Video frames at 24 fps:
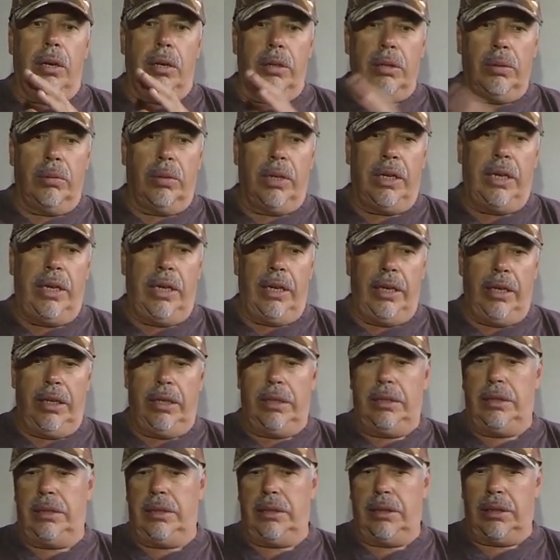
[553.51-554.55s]
on the one
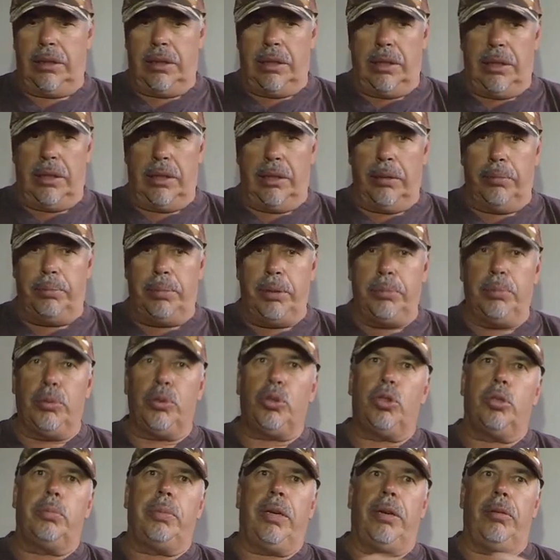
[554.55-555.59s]
hand, uh, people
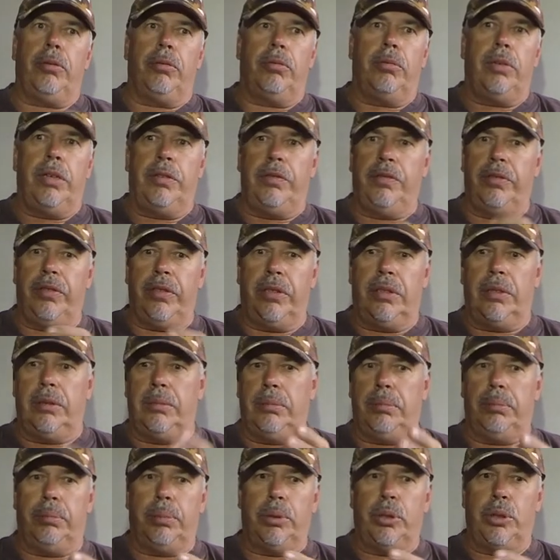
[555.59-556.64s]
talk about redfin
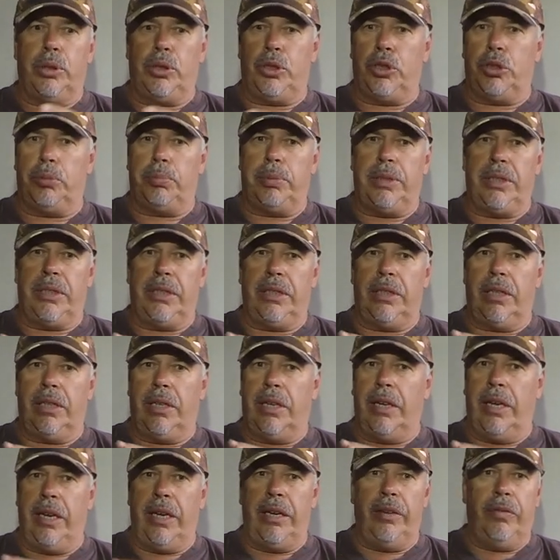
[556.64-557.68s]
and perch as being
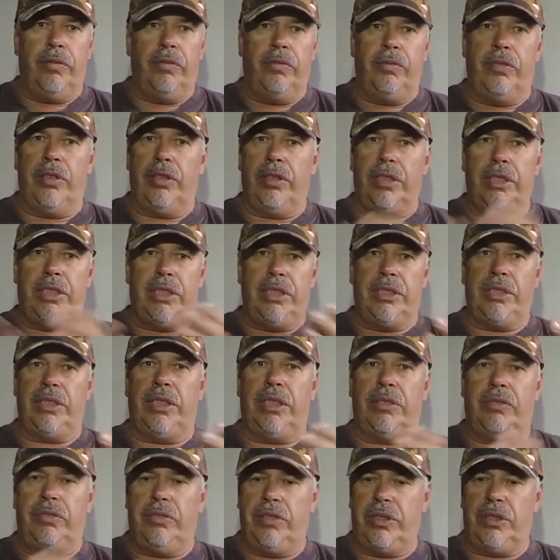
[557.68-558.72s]
a very easy
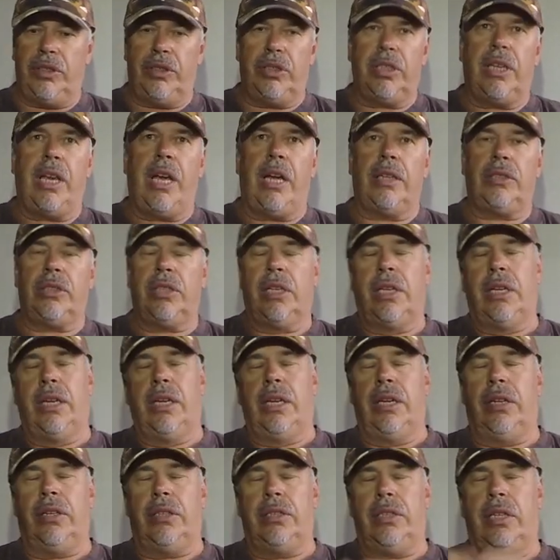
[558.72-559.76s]
fish to catch.
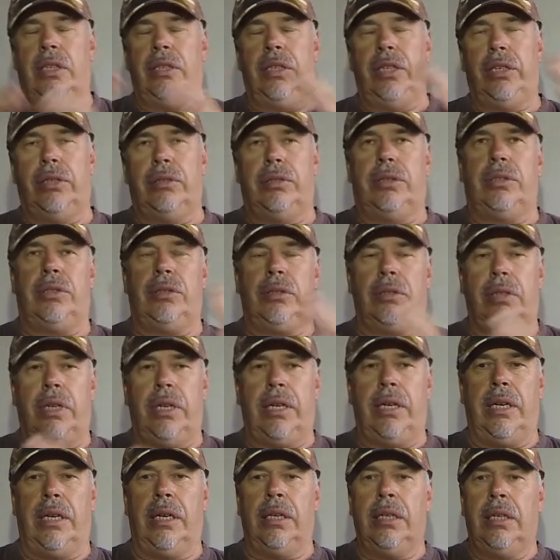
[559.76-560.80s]
And I know here in
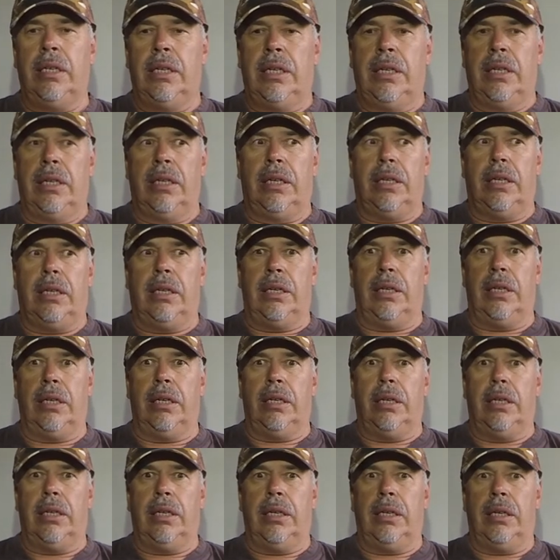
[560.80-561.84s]
Australia,
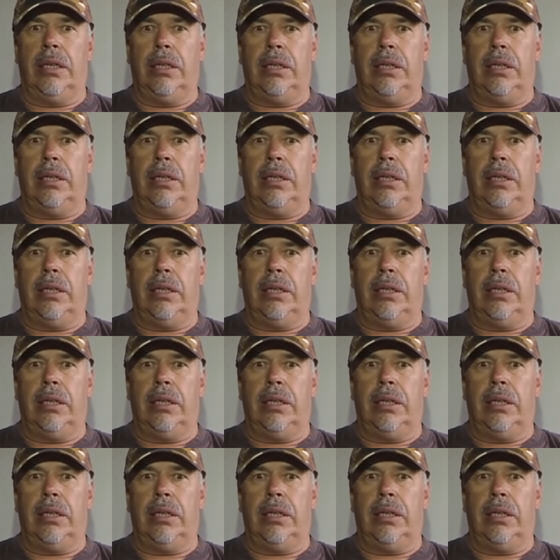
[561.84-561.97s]
uh,